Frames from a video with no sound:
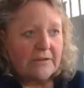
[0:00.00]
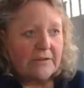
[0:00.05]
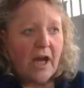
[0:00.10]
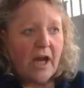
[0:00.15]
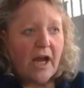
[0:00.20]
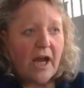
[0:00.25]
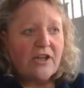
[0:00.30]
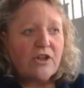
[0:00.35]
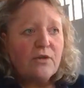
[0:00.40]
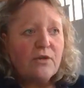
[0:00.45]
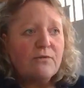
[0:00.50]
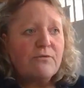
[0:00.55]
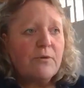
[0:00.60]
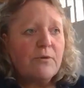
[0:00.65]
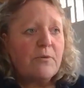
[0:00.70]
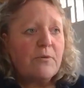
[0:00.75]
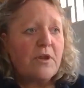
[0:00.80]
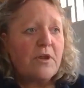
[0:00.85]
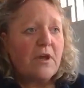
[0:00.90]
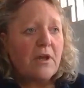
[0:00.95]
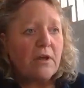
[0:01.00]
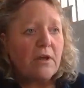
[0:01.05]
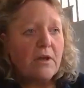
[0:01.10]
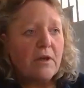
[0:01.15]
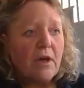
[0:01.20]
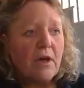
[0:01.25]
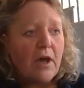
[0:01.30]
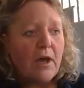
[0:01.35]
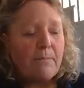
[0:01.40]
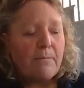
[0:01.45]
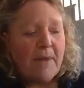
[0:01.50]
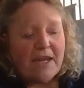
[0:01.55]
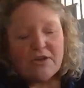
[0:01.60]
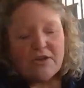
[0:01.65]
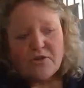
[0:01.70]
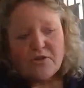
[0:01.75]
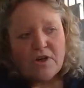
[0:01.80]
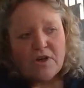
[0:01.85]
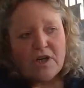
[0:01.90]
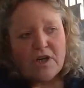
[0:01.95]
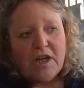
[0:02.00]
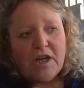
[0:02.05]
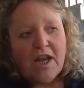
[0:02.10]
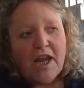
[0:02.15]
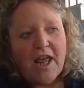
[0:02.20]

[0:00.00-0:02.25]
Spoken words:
I knew from the matron